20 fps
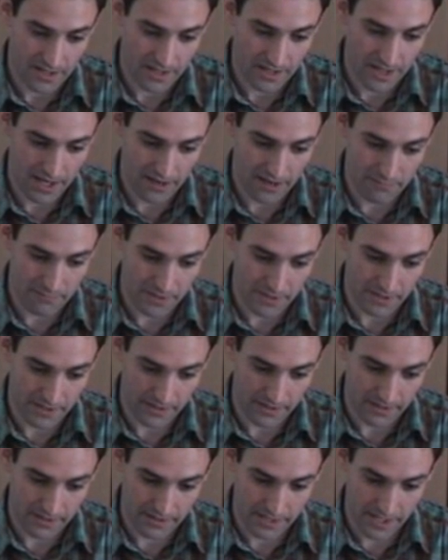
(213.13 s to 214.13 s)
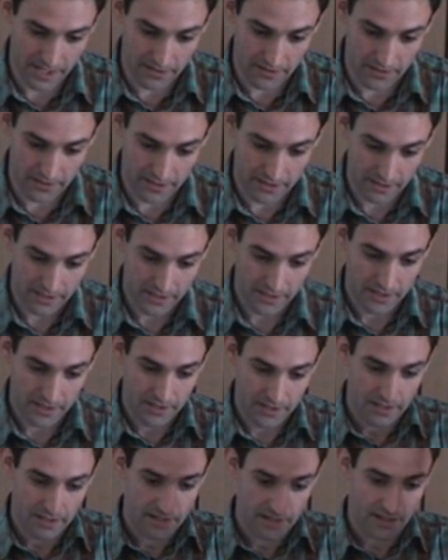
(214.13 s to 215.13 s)
have been tackled
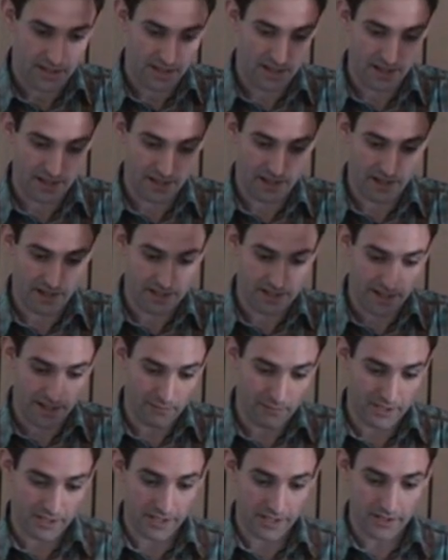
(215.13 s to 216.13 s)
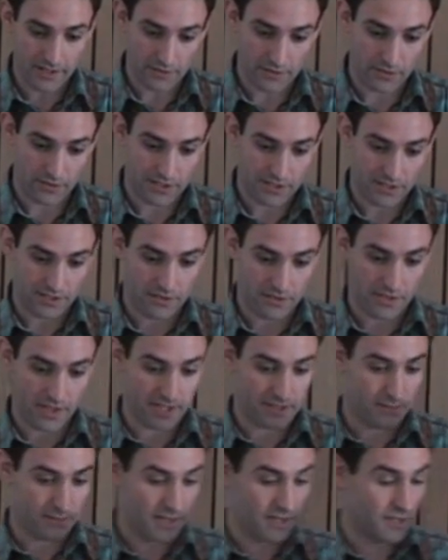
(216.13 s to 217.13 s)
are simultaneous auctions. So
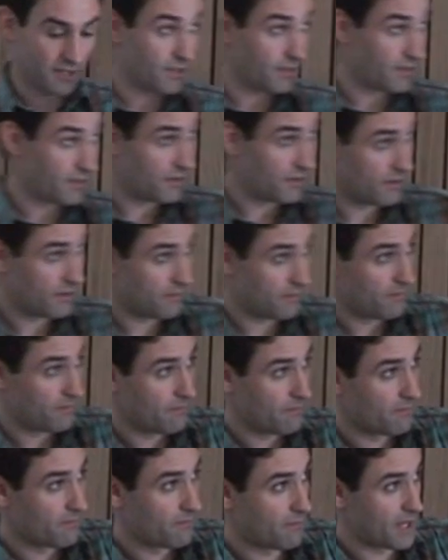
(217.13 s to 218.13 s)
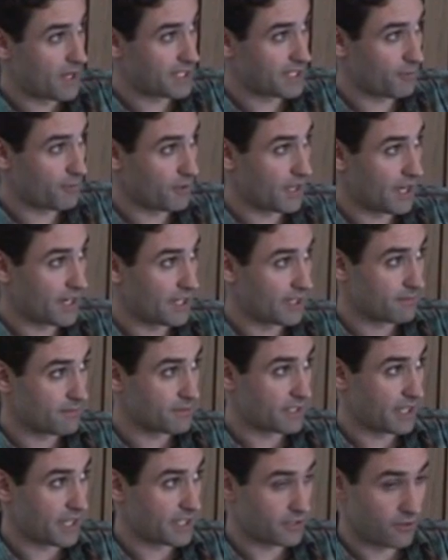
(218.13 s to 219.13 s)
that's when multiple
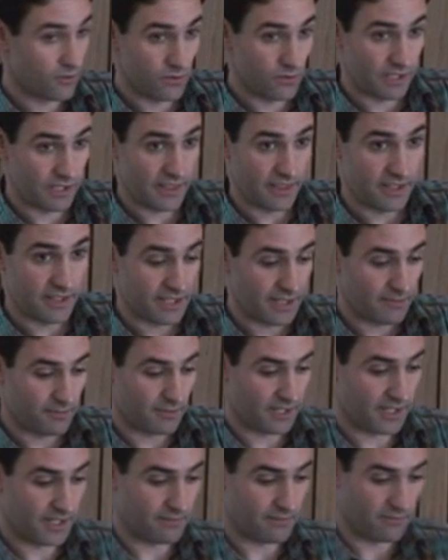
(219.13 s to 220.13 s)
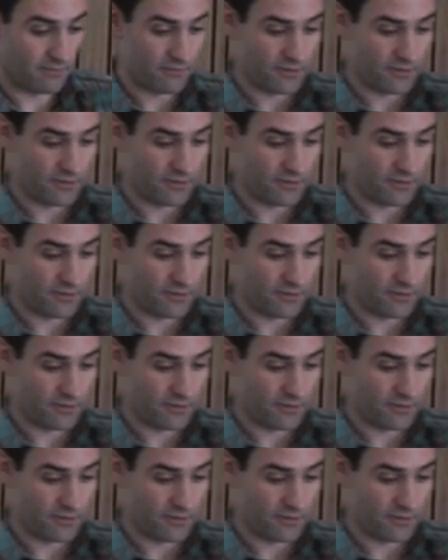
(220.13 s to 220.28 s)
items are sold at the same time.